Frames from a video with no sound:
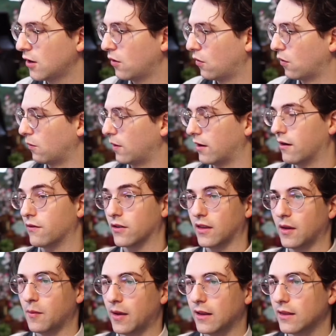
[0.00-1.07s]
or wherever
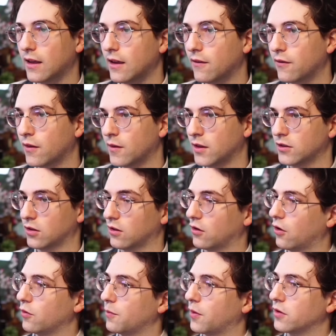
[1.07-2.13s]
they may live to their
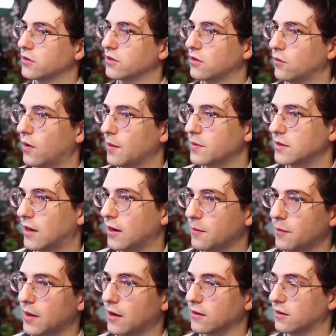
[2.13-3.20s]
own personal website
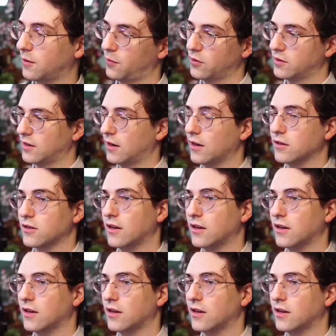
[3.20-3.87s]
because the percentage